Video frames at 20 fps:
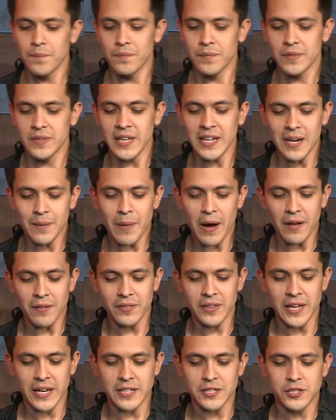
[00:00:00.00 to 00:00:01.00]
Think about
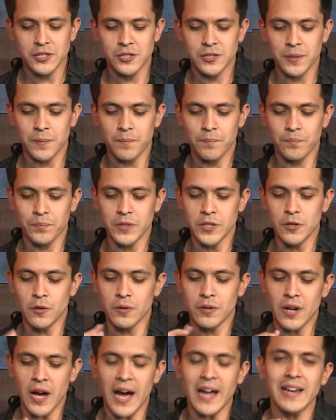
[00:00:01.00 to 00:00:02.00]
this you're
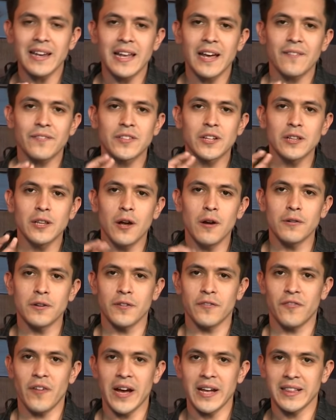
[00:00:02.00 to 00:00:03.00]
not left alone to
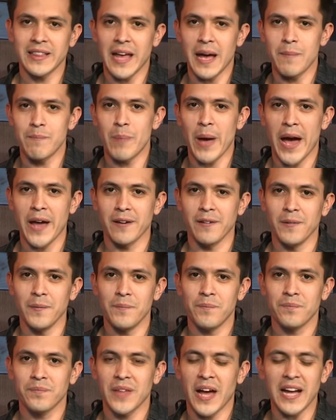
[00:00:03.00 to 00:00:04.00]
fight that battle.
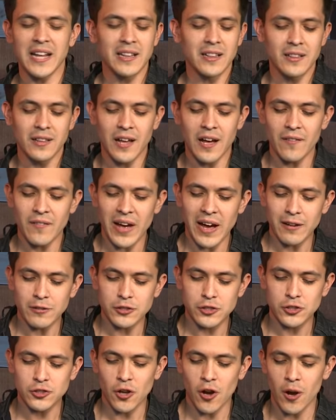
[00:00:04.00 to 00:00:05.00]
I love how
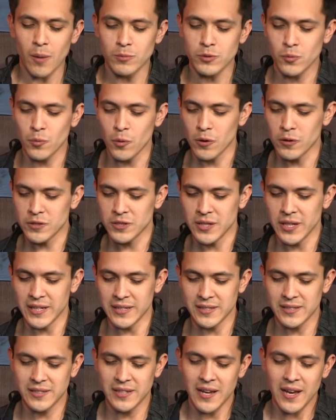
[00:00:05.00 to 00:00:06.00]
Psalms words
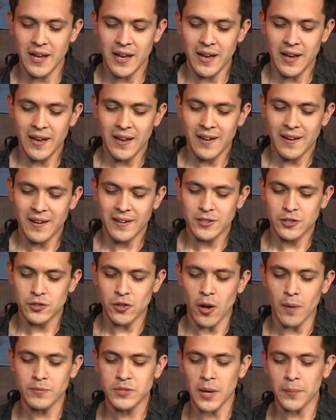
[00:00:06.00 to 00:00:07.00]
this.
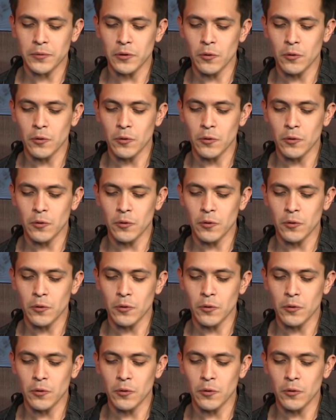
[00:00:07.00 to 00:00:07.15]
Psalm chapter